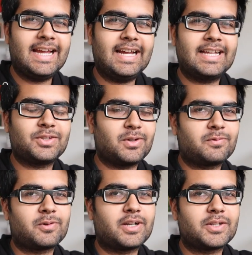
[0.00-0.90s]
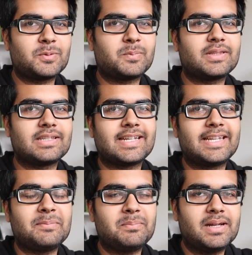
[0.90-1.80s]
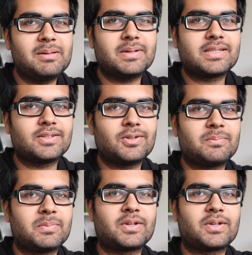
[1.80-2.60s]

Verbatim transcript: and don't forget to put the tiny bell button on,